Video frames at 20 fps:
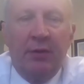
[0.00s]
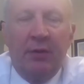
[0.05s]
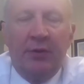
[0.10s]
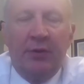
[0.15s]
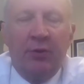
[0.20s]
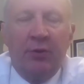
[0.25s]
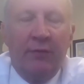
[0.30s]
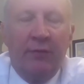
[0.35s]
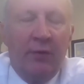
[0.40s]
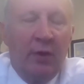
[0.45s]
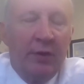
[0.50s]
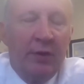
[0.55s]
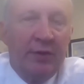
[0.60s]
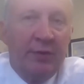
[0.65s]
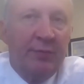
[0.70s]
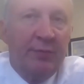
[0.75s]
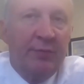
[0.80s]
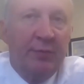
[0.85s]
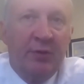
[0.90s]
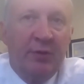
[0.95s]
sure of all the
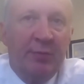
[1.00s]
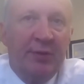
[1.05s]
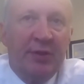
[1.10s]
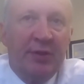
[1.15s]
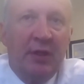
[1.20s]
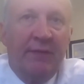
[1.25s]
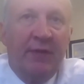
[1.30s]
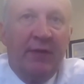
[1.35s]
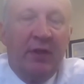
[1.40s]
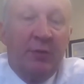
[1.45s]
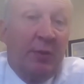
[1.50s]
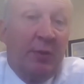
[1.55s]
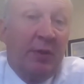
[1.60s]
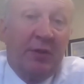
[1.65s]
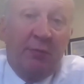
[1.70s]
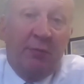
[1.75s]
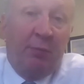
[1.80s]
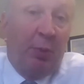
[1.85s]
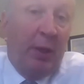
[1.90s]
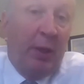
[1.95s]
specifics
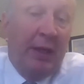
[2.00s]
because